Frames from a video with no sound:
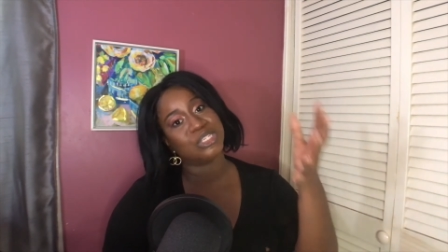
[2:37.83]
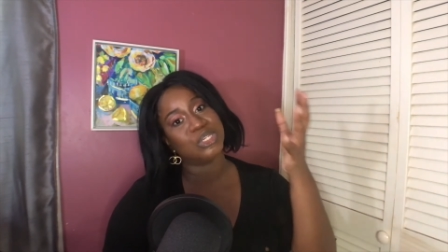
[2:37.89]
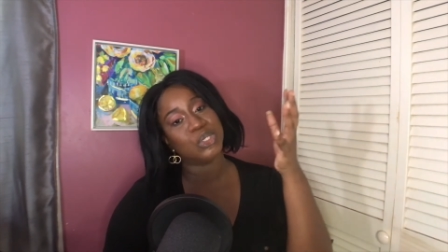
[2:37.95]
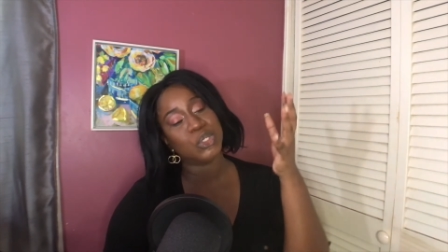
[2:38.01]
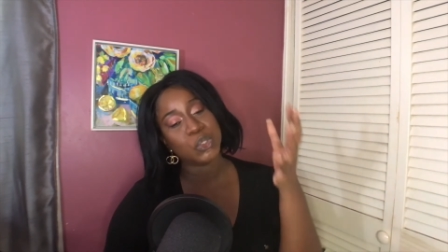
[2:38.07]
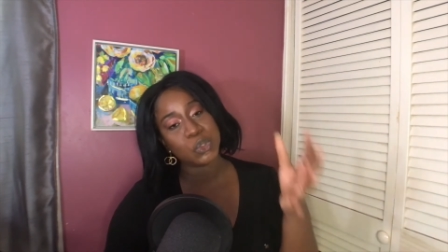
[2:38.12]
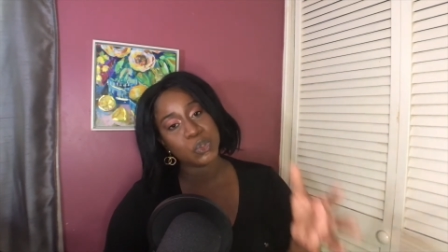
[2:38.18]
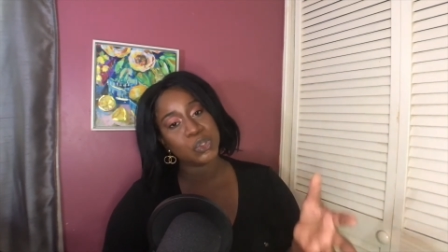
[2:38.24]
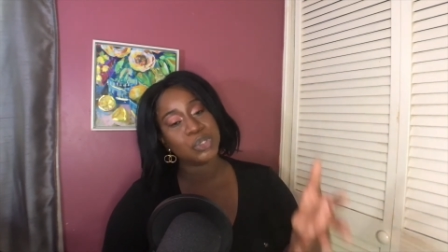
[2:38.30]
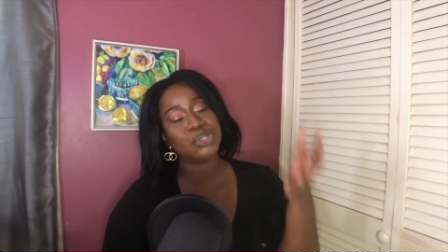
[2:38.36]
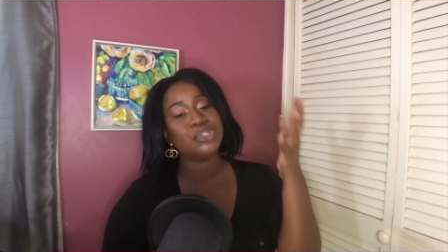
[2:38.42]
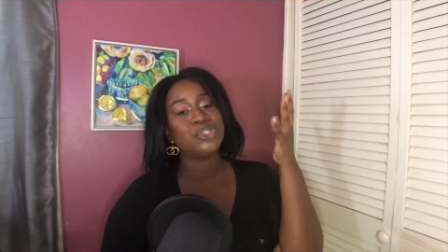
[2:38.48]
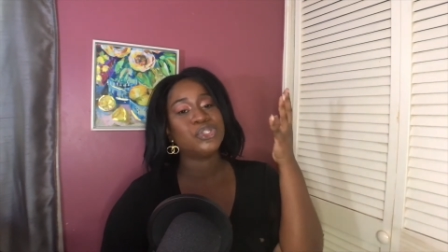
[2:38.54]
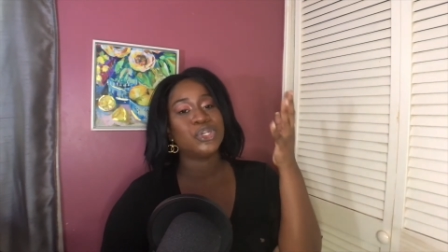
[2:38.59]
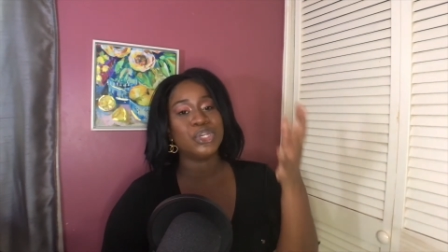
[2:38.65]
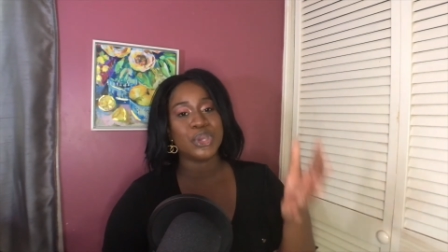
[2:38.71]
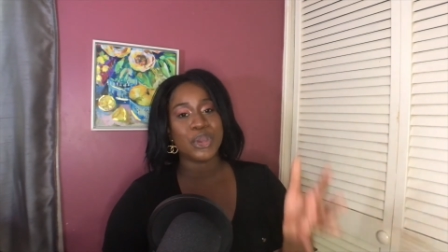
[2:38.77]
you
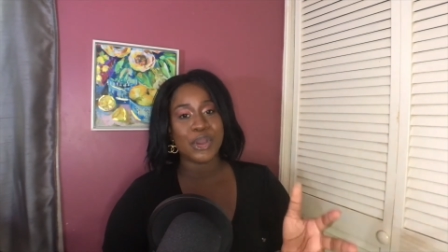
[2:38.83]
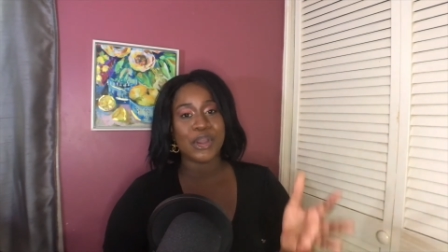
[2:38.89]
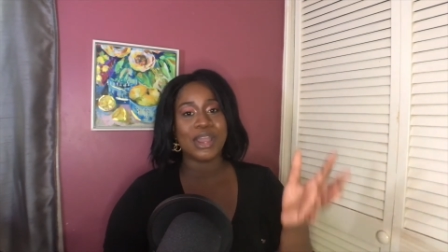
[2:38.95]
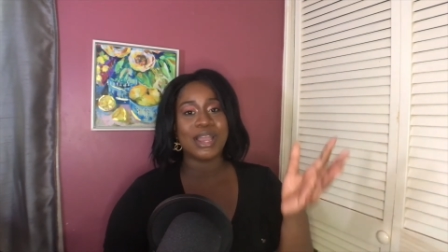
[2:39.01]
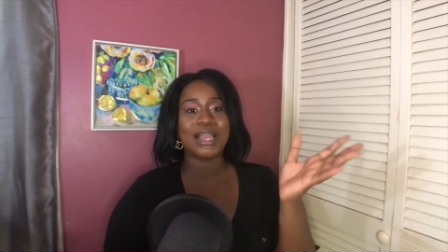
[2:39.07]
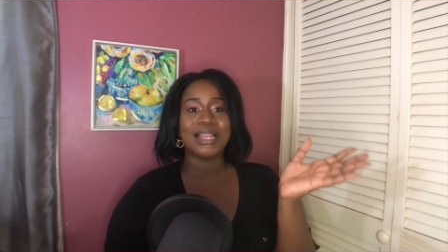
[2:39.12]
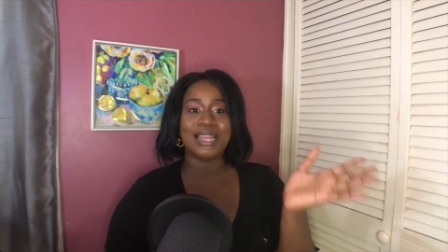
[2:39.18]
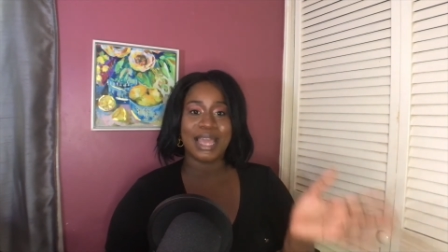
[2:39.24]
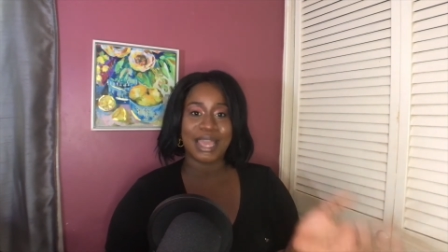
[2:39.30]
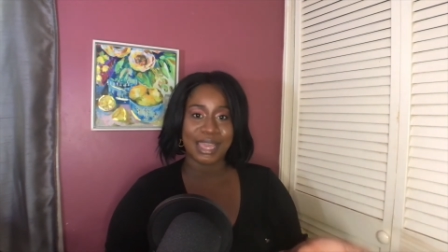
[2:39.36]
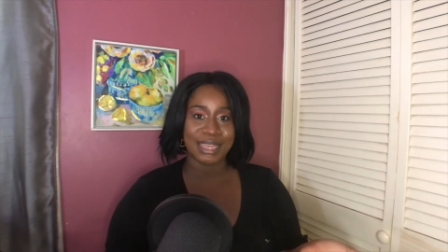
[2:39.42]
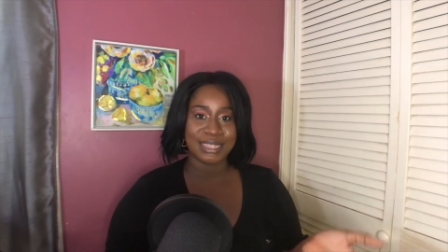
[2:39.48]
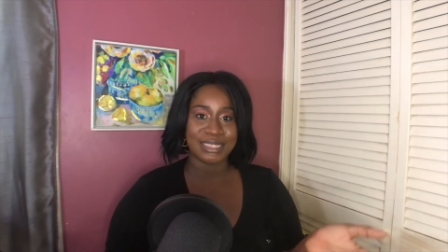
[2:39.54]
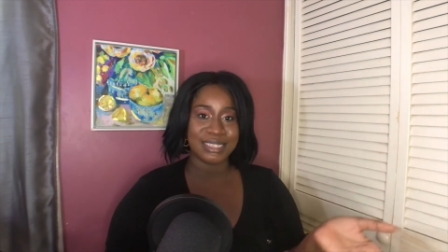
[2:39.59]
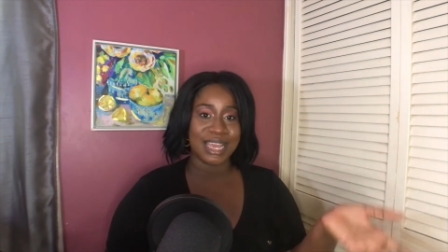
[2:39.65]
to your client,